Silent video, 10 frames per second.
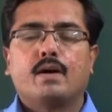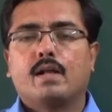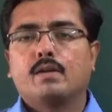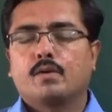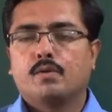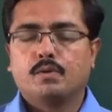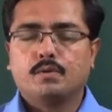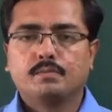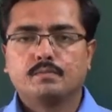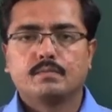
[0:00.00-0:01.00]
alcohol.
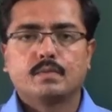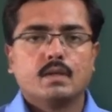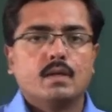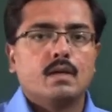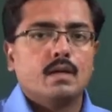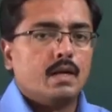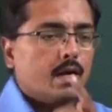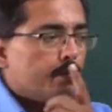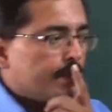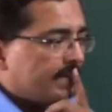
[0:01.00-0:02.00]

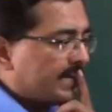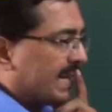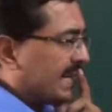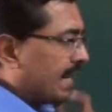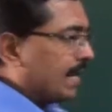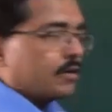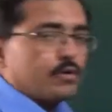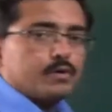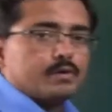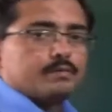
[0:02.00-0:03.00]
Now when we take
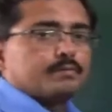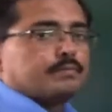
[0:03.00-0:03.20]
alcohol,